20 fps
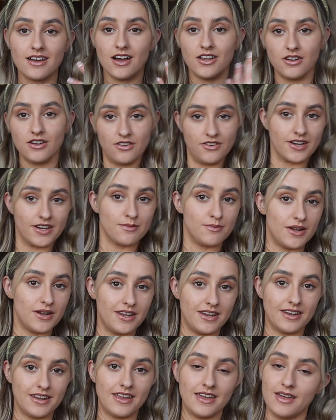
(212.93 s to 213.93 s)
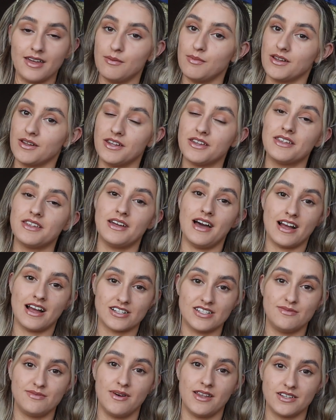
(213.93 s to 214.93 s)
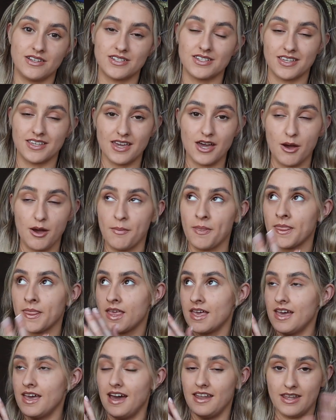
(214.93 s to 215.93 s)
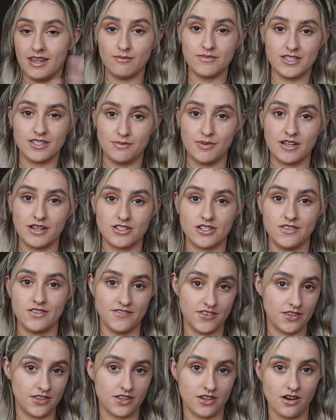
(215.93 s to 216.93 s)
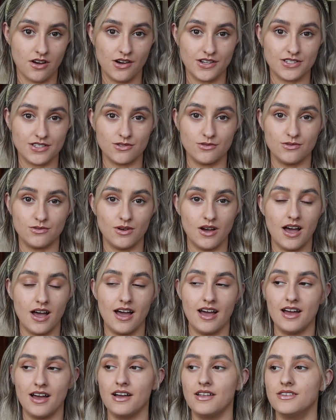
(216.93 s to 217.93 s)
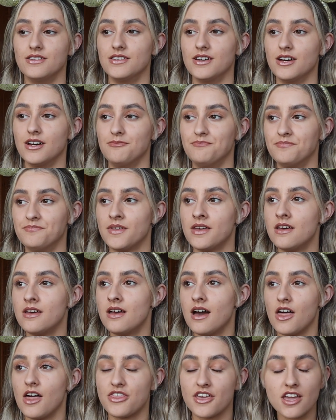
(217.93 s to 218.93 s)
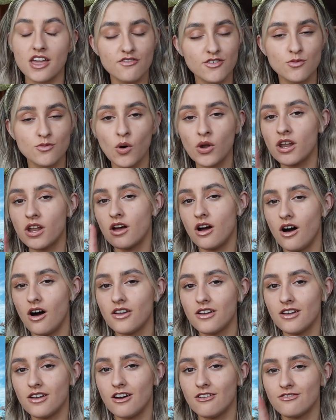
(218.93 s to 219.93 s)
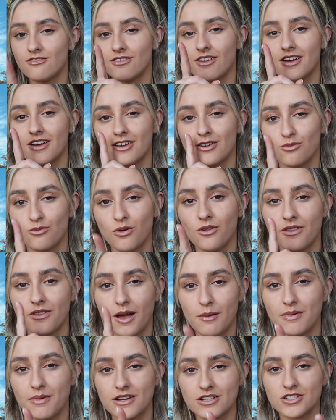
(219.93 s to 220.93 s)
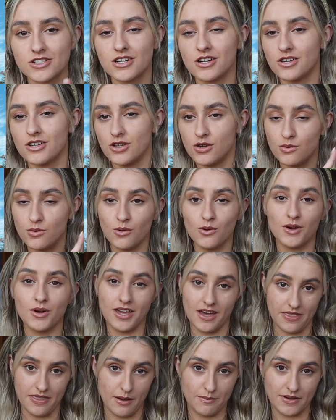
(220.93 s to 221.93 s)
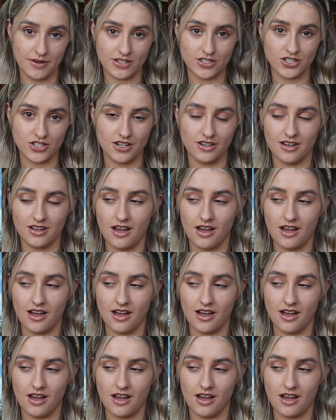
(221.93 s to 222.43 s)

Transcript: I don't know if I can put it in here, but I did actually manage to get an empty picture in front of the castle, and I think if you want it hard enough, like you want that picture, you will get that picture.